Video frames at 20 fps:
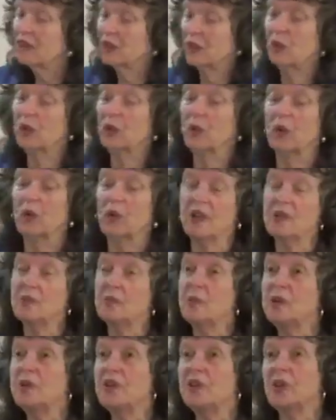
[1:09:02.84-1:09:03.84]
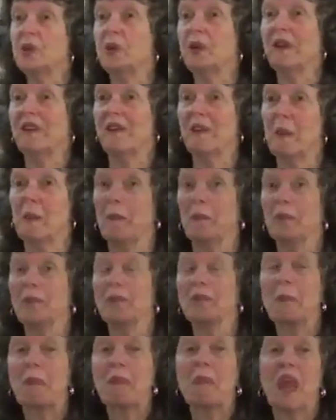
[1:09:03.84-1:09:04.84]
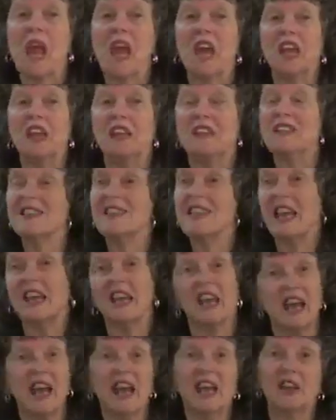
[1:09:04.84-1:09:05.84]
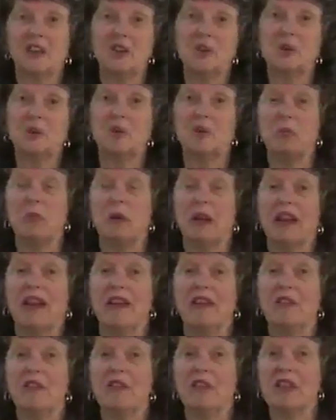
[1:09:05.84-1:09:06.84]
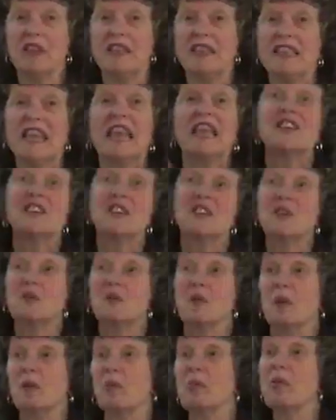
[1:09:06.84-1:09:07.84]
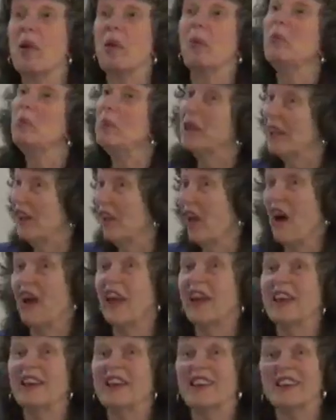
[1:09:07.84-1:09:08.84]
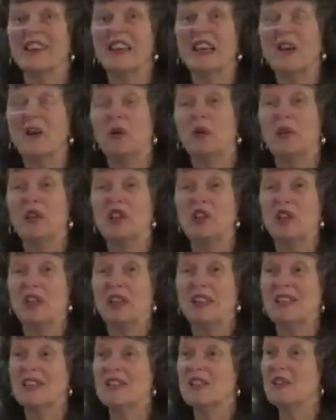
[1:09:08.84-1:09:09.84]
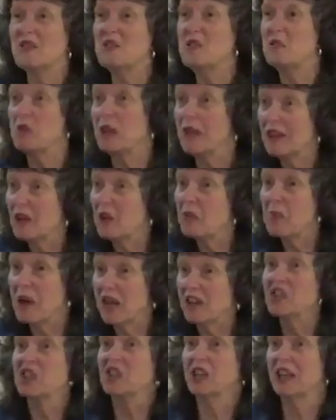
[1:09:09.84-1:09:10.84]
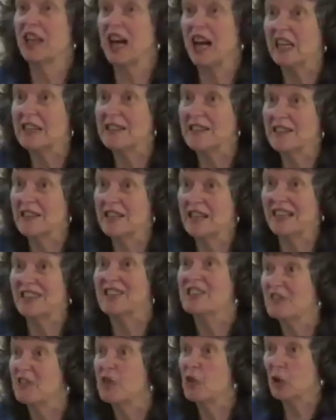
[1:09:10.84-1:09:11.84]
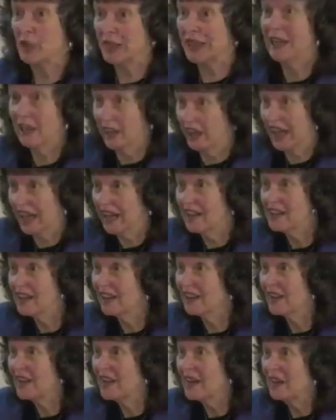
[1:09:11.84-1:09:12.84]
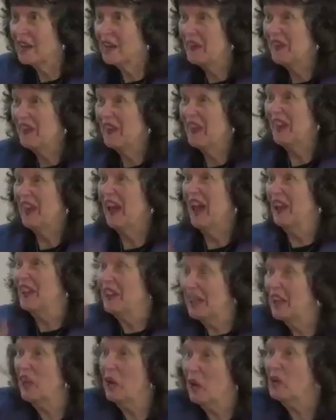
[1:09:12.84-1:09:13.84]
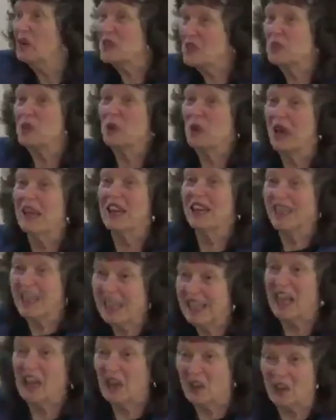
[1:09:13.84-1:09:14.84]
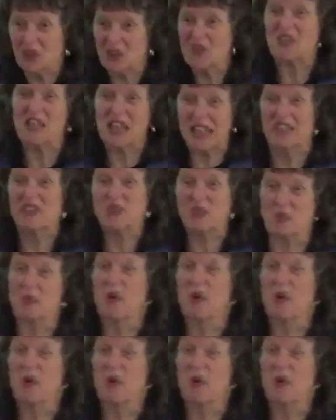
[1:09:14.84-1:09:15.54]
who is pursuing them is dedicated to a belief that Sixt would probably like, which is real martial arts is for killing. And he goes through and he kills each